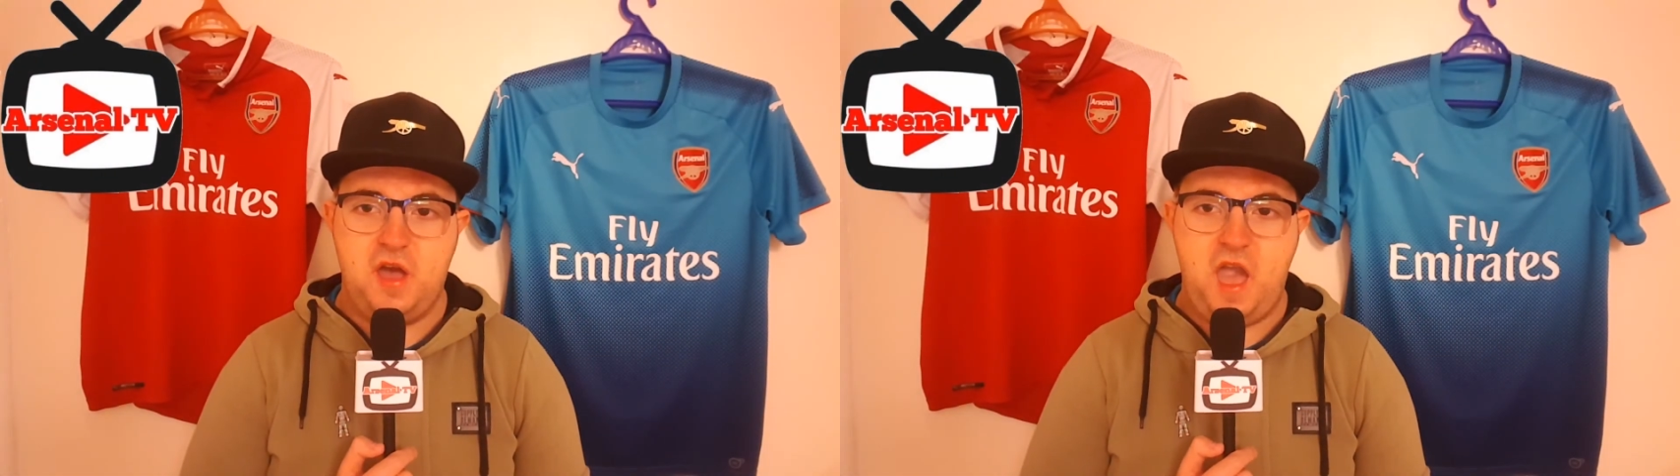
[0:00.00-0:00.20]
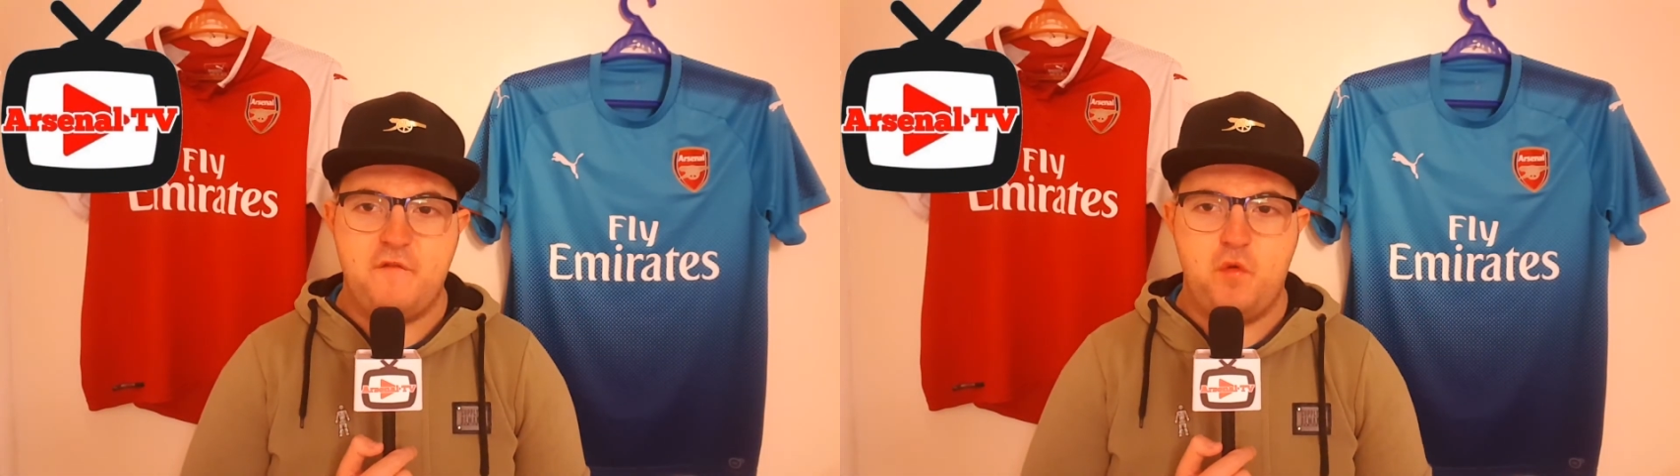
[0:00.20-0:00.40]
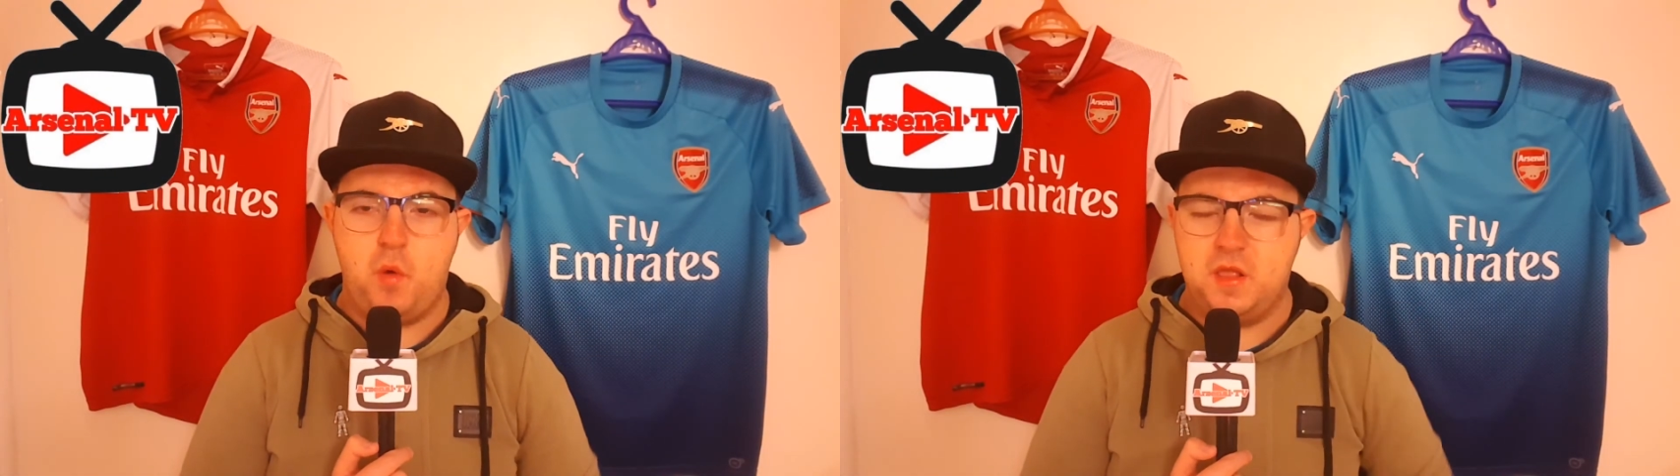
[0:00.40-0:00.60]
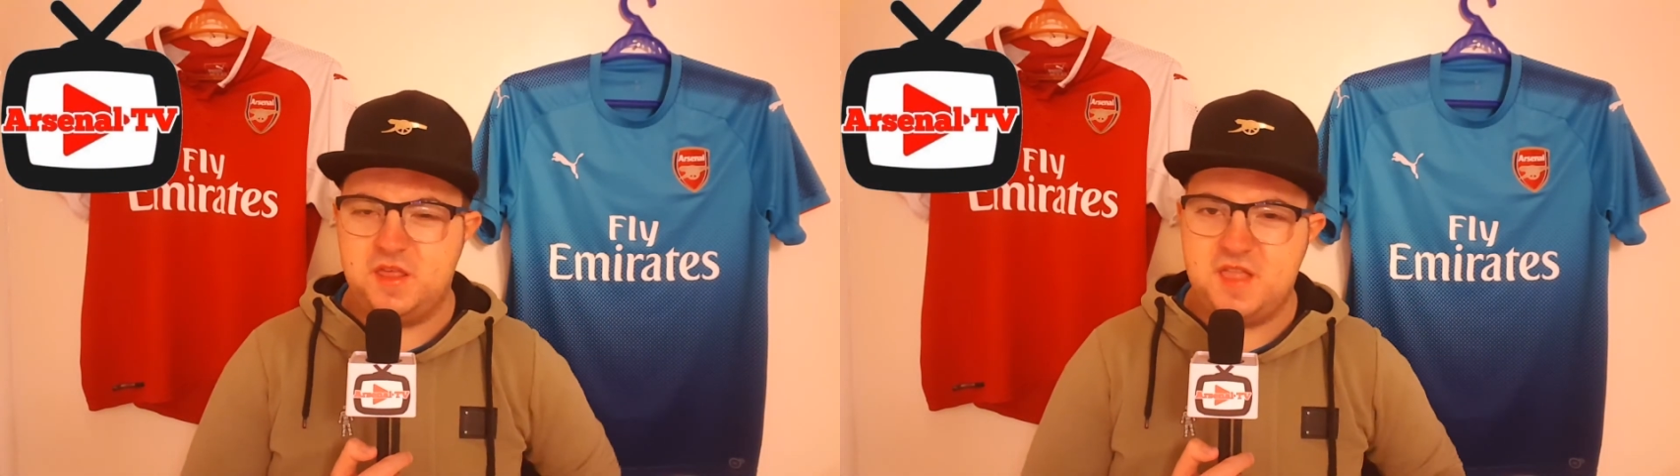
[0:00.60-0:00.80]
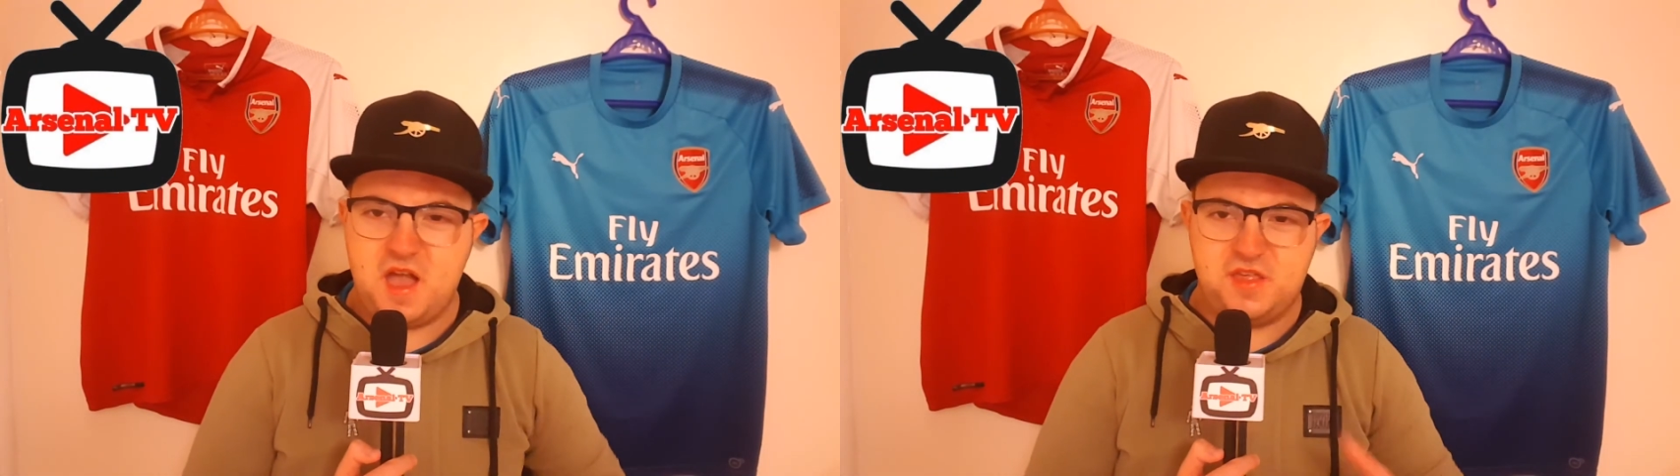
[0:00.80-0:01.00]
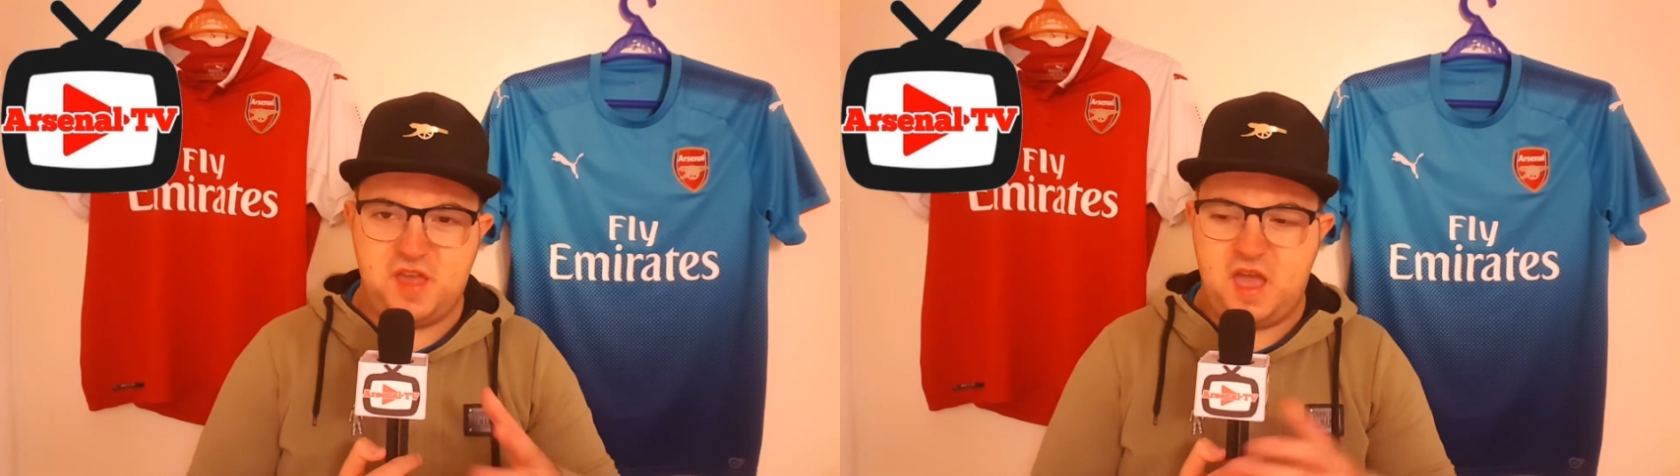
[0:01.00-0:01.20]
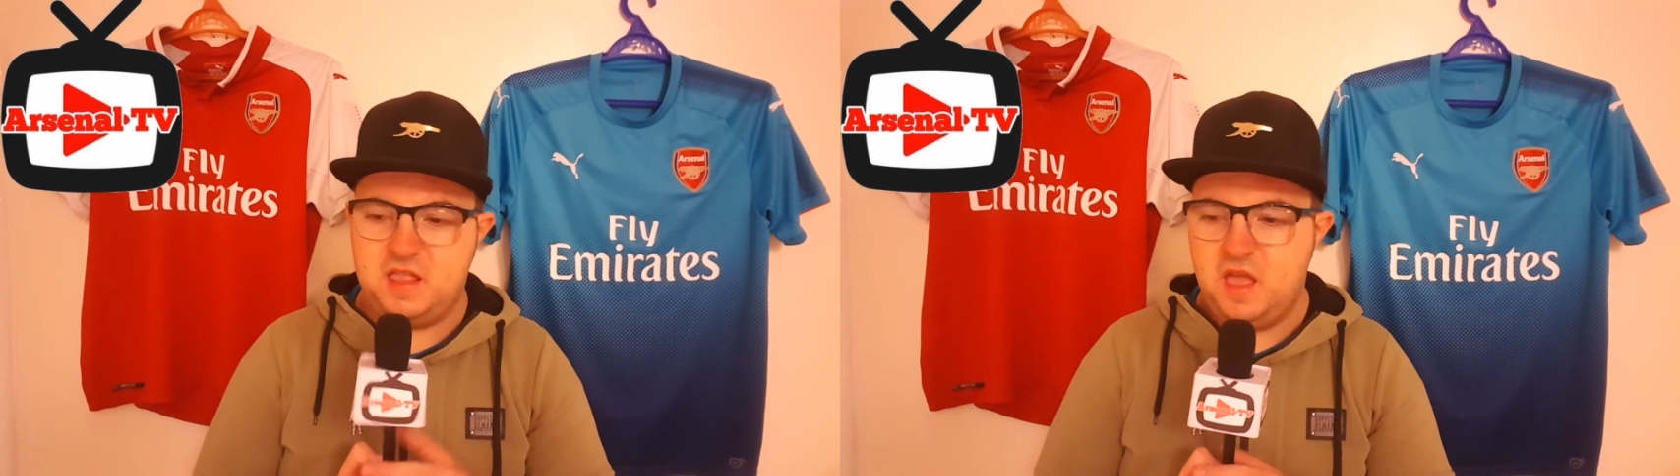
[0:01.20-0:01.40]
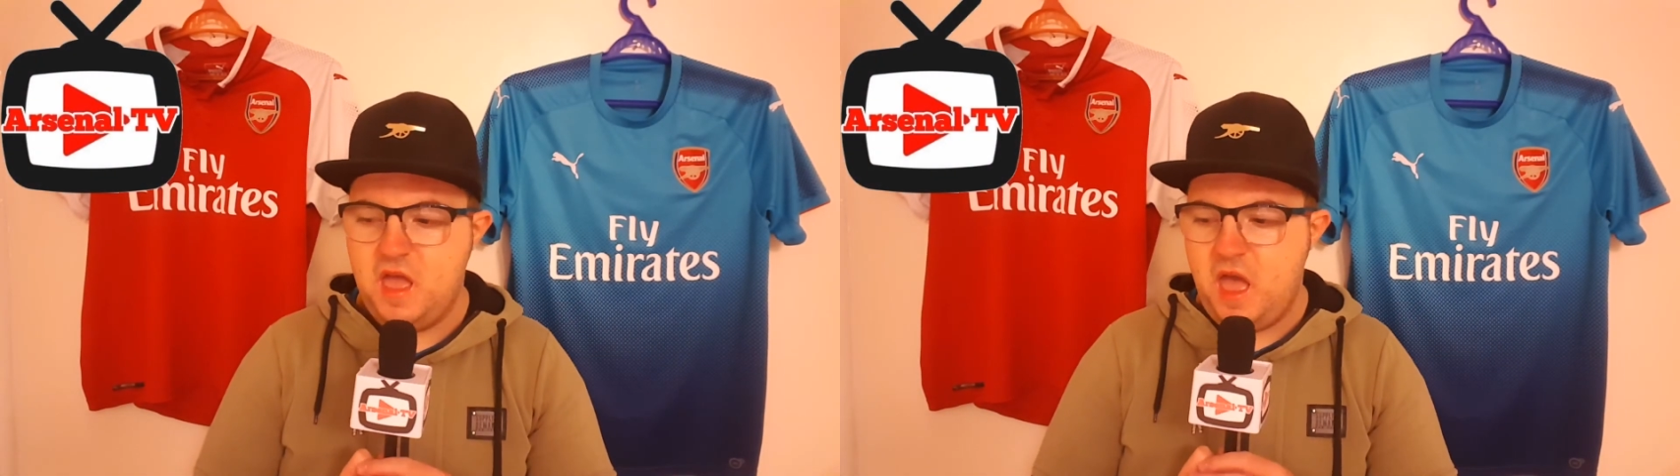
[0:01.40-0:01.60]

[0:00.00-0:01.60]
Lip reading: night. Everyone is now saying